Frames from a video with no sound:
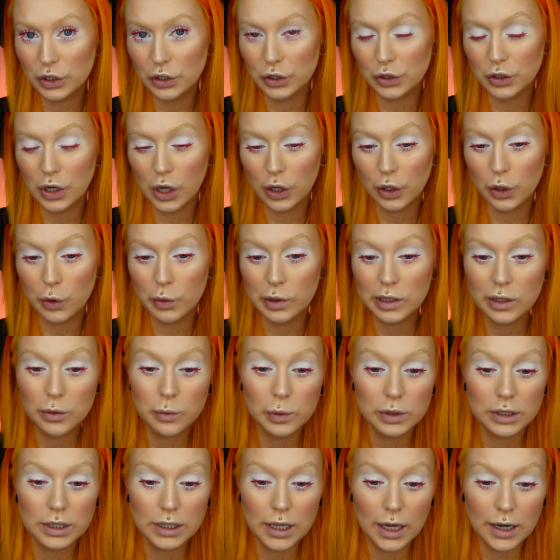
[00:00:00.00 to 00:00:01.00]
could go in
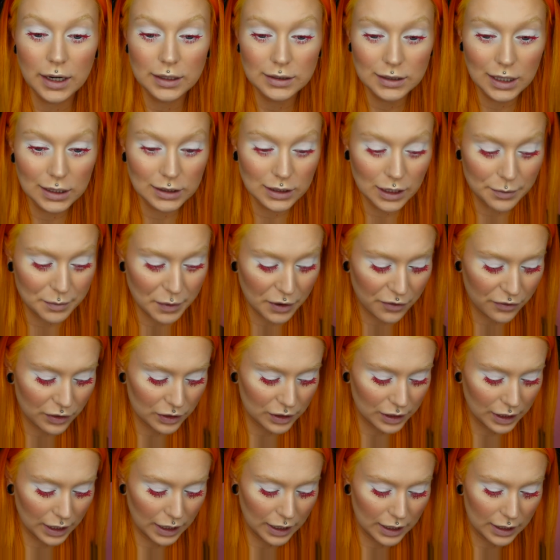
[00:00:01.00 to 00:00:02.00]
with the Anastasia
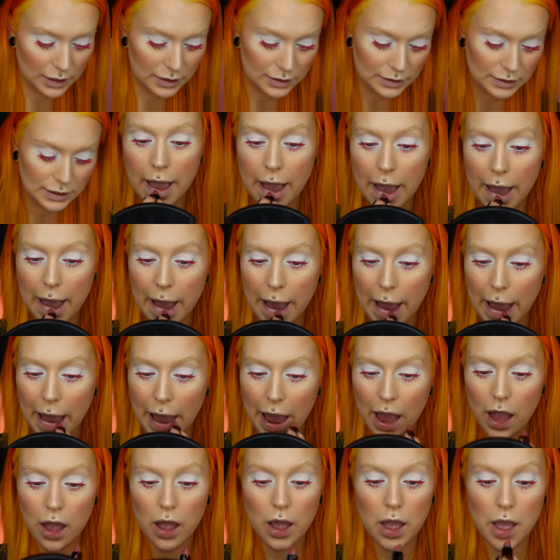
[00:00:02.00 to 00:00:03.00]
Beverly Hills matte
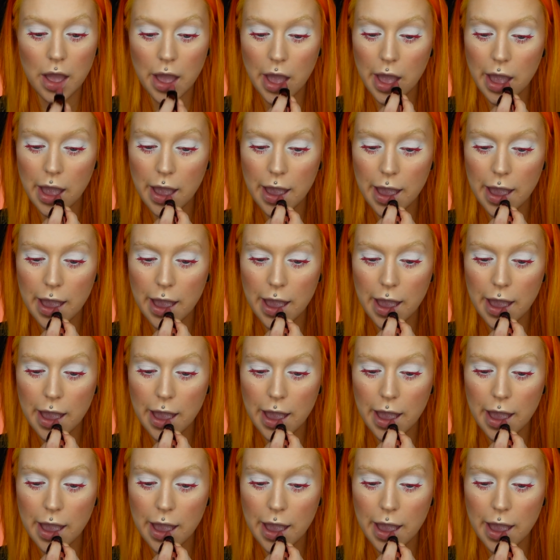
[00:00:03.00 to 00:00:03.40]
lipstick in